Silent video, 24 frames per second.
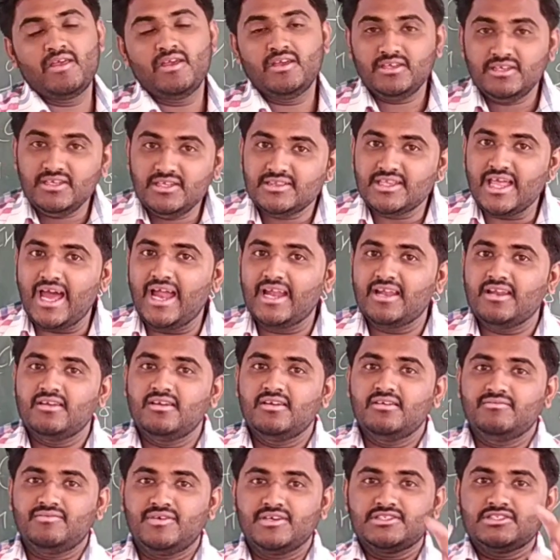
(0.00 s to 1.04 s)
In
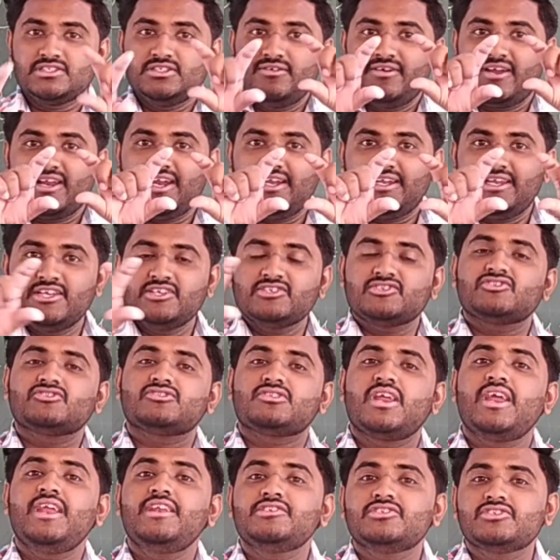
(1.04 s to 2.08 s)
that, first we are getting
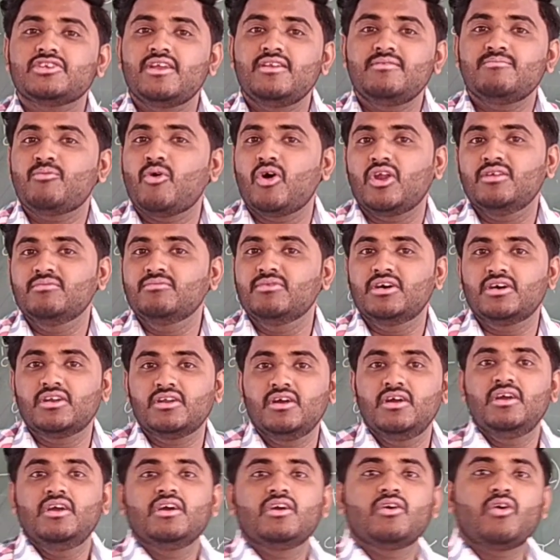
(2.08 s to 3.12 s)
straight chain polymer
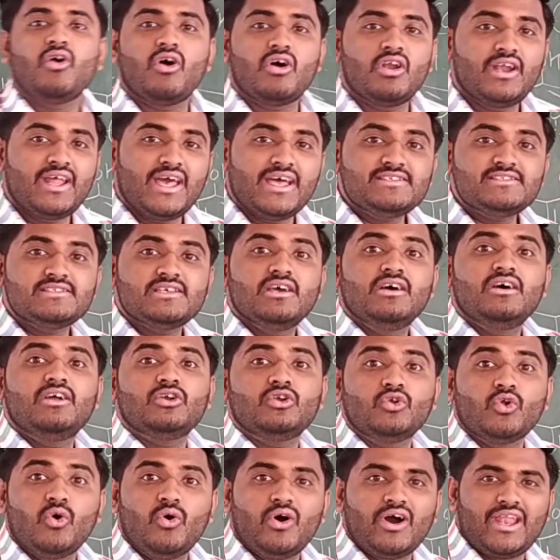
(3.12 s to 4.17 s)
called as
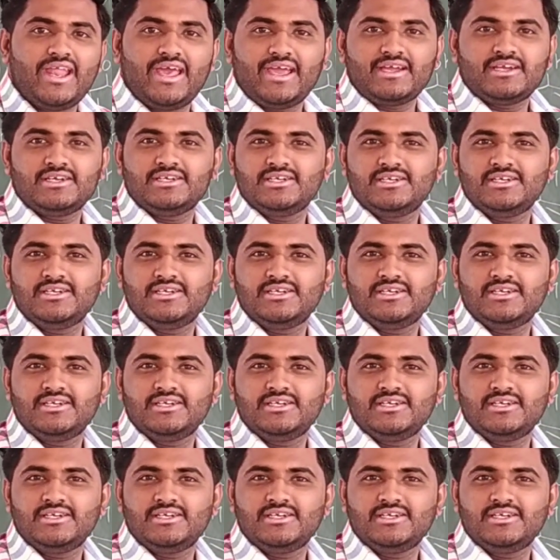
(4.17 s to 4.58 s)
novalac.